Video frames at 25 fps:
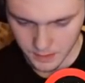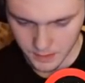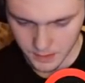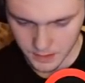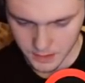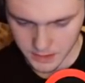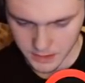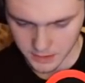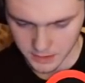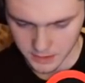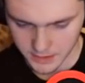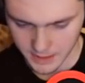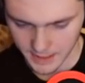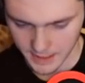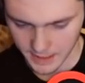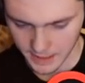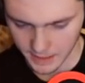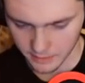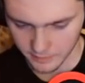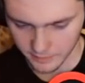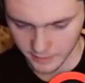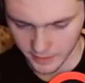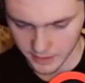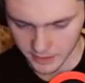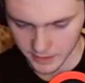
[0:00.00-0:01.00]
Still taking
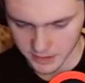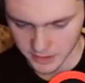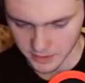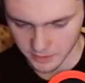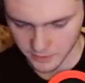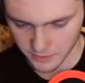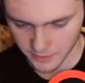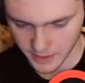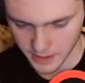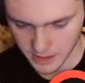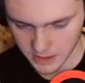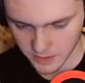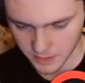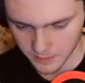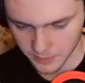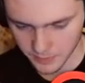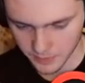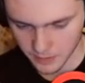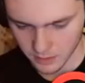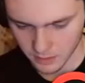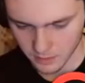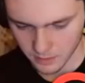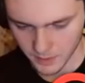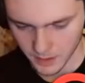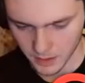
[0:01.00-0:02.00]
advantage of the rage by putting
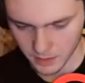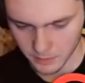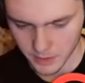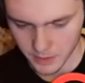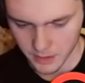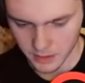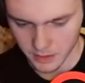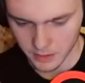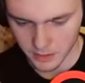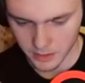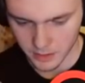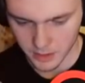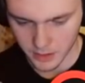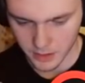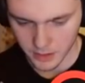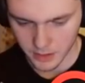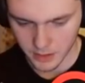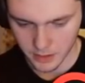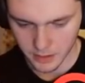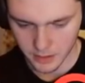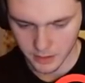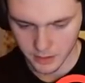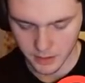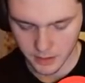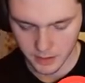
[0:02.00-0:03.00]
the Mega Minion there.
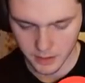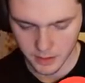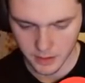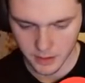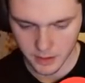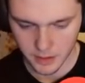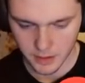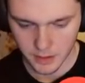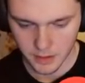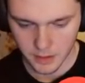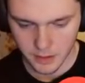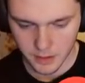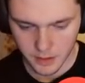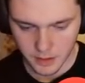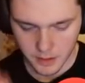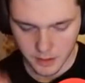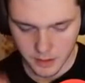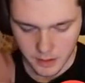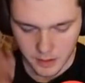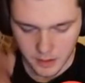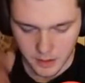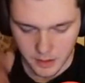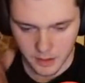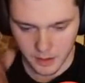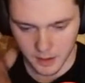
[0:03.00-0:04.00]

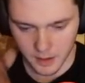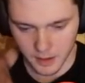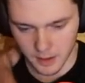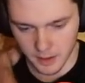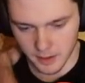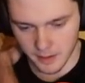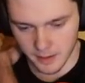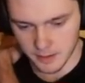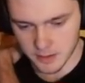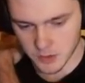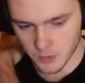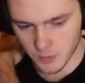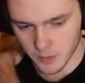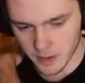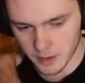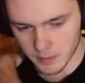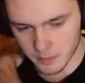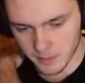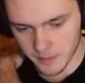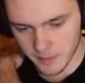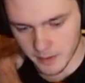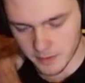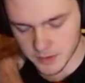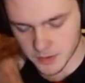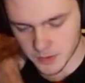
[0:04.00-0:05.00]
That was
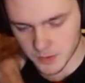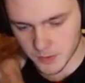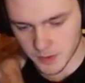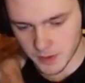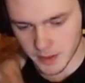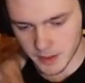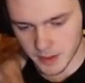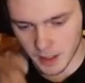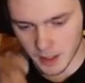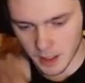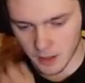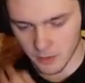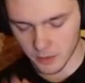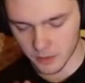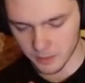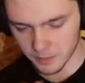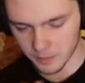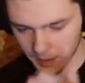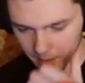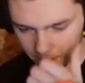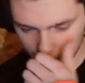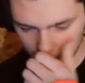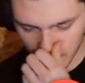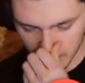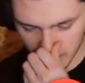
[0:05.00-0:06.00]
a really awkward mini
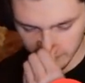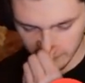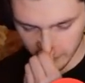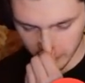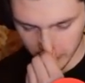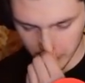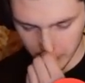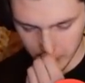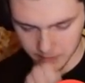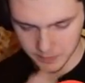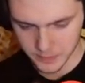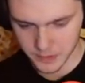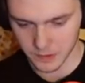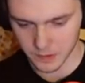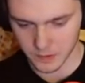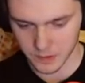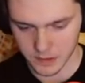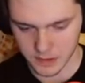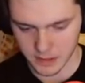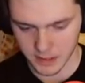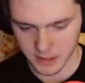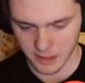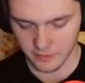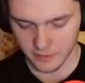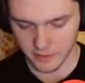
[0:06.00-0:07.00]
P.E.K.K.A for him, so he's
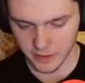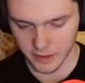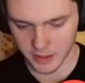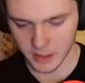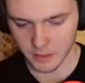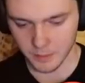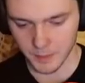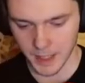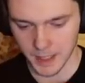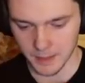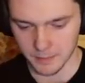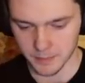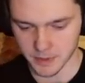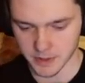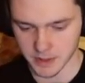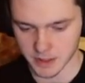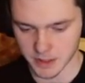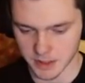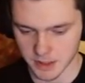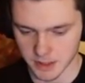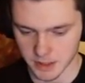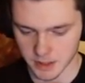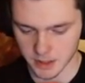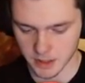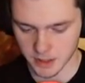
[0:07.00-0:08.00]
definitely in a bad
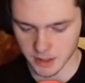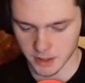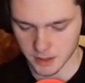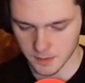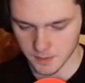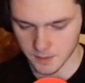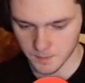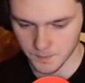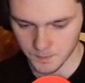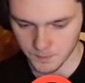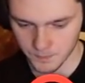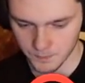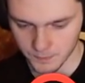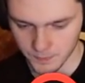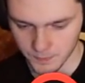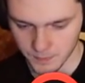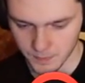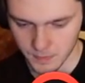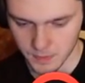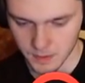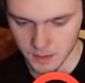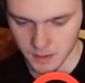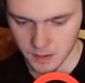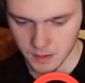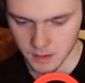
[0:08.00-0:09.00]
position here.
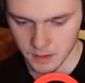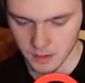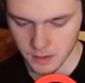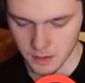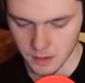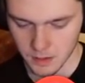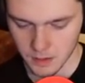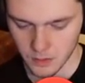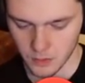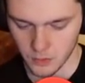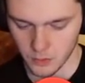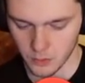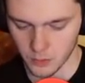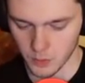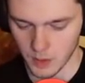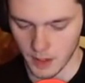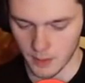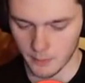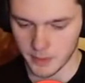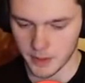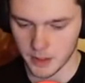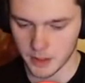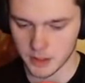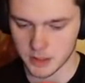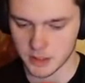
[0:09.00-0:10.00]
Ooh, I'm
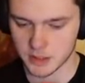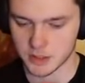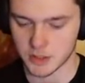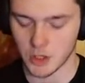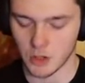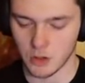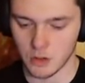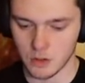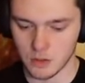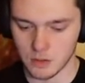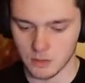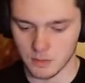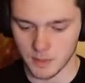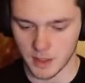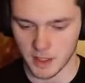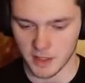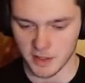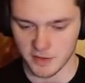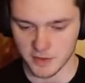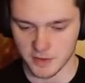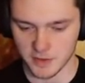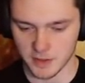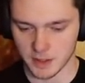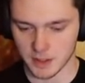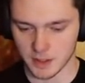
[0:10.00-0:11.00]
gonna just Golem, I
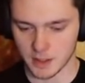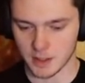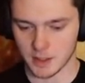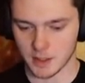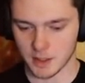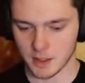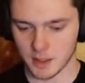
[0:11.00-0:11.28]
think.